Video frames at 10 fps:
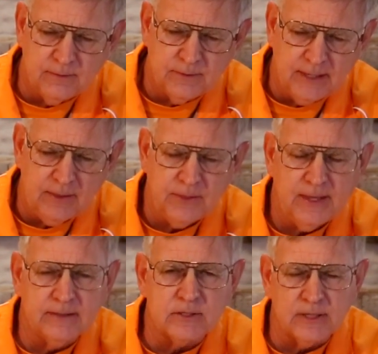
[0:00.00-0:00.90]
The other
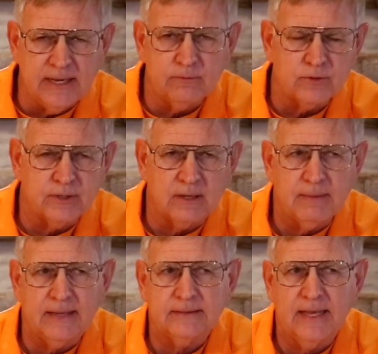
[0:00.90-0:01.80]
thing that's interesting
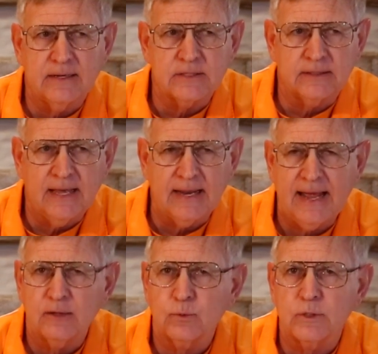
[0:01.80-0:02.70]
about that is that that
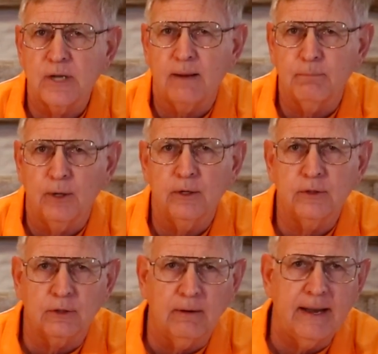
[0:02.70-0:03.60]
house was not burned
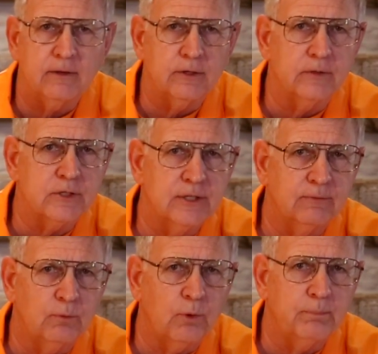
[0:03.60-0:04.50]
to the ground during the
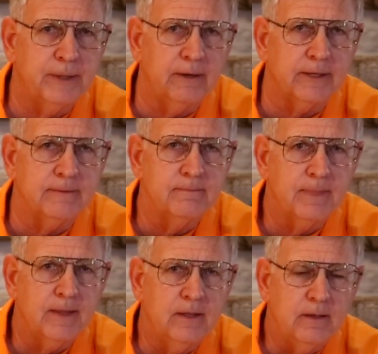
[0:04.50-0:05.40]
Civil War period.
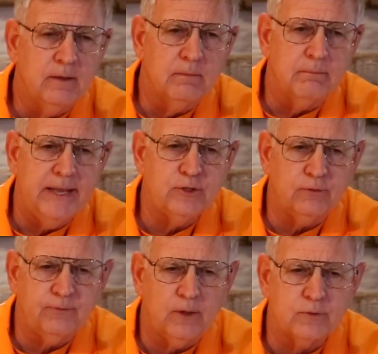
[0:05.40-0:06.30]

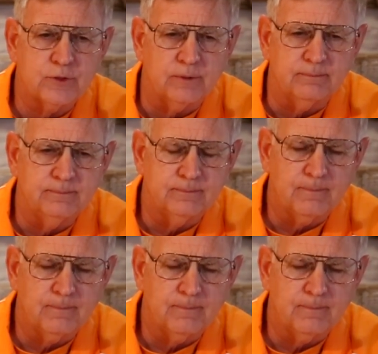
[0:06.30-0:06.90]
Major Folsom